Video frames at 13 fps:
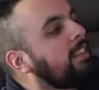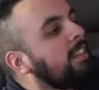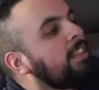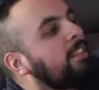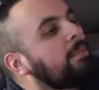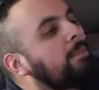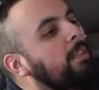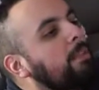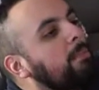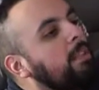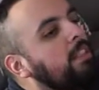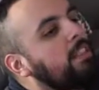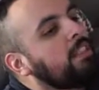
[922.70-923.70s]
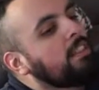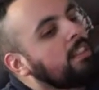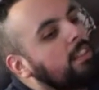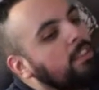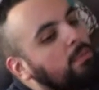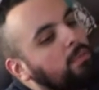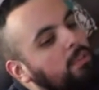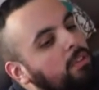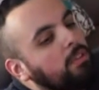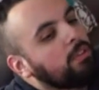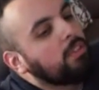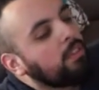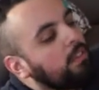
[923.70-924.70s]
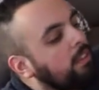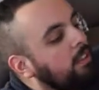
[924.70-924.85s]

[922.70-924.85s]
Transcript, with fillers: Thank you, baby. That's wonderful.